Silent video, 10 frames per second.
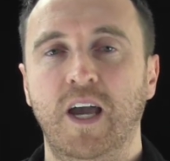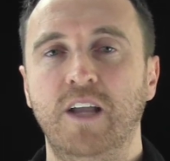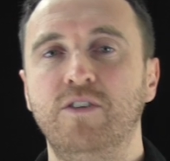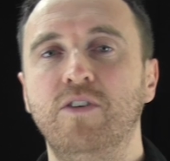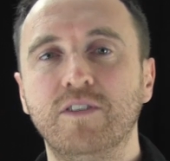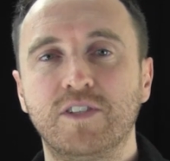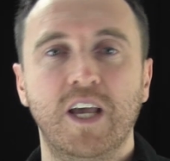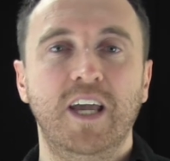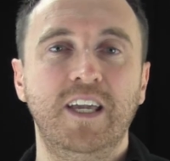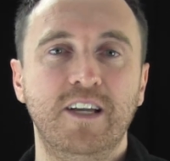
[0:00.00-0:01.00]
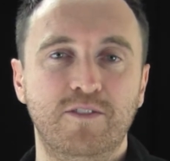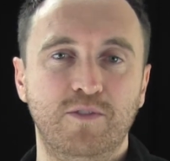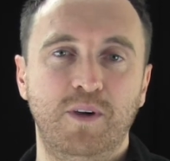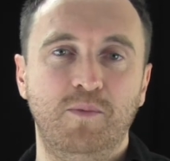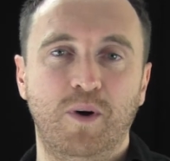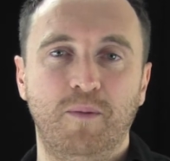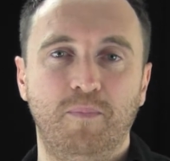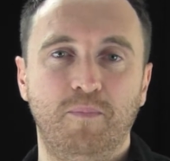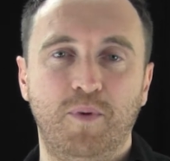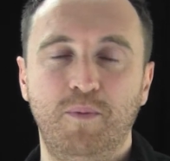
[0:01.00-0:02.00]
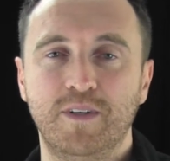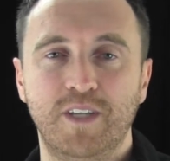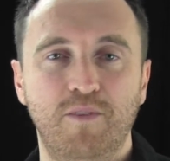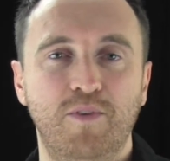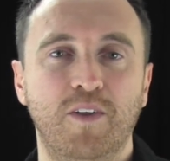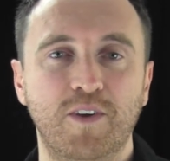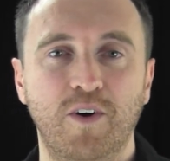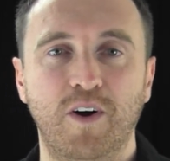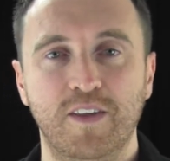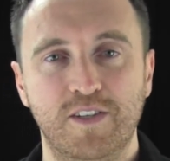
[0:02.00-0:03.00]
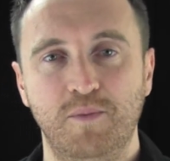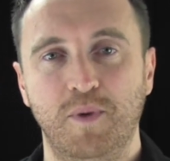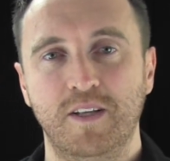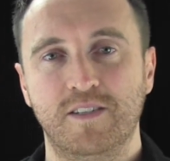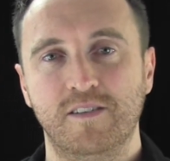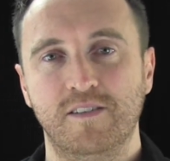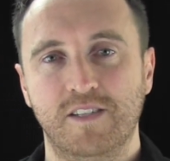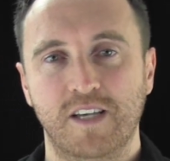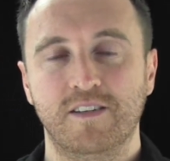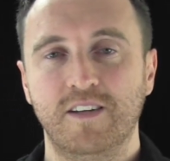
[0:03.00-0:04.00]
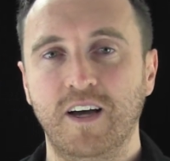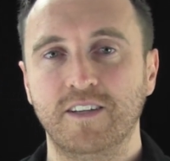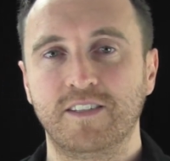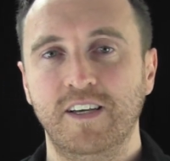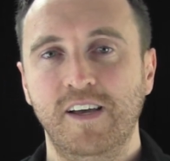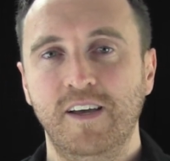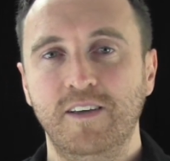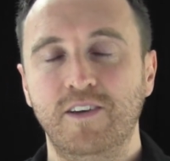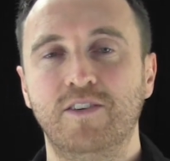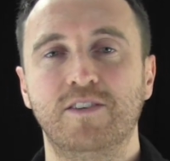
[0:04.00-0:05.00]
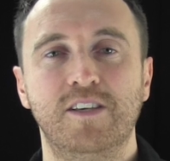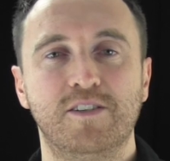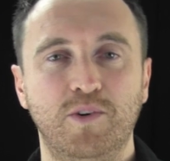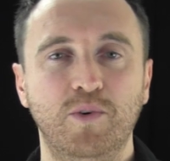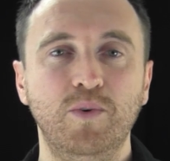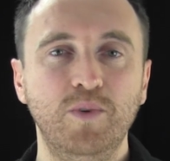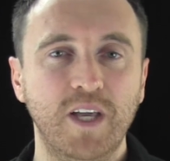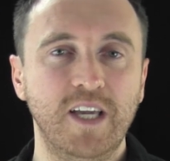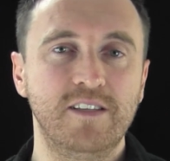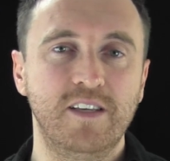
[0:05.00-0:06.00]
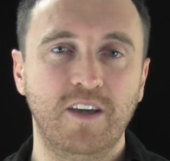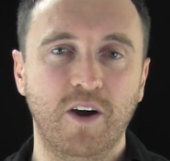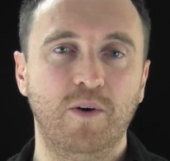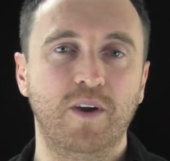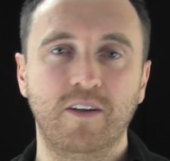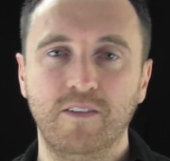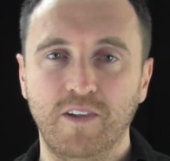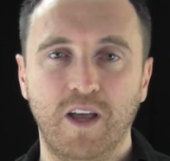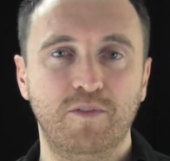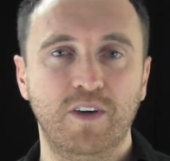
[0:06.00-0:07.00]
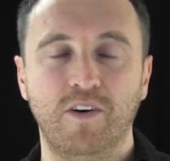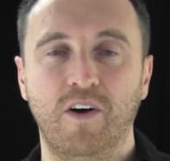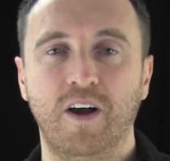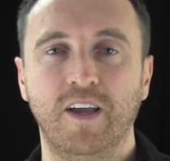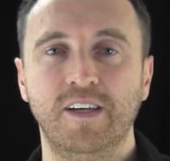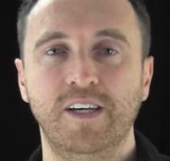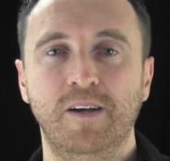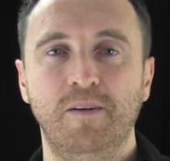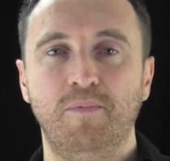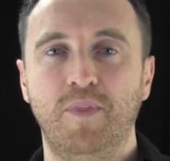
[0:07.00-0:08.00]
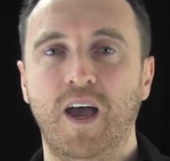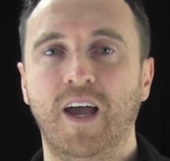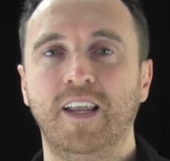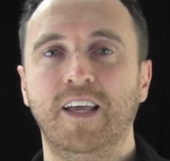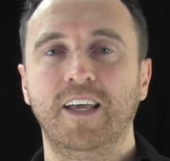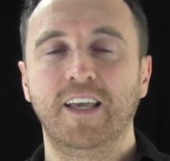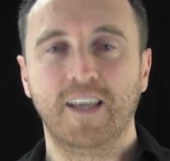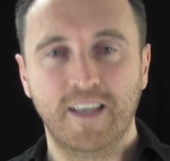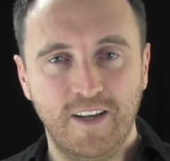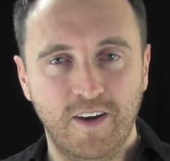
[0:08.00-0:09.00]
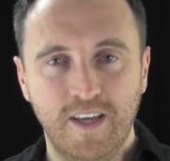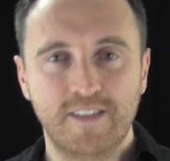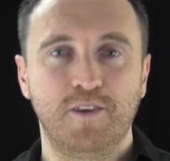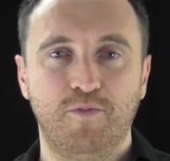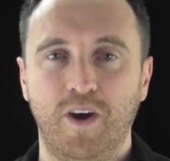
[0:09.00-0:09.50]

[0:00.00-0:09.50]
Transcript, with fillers: And you're not saying and doing what pretty much every other guy that she meets says and does. You're just this cool, easygoing, loving guy that you know isn't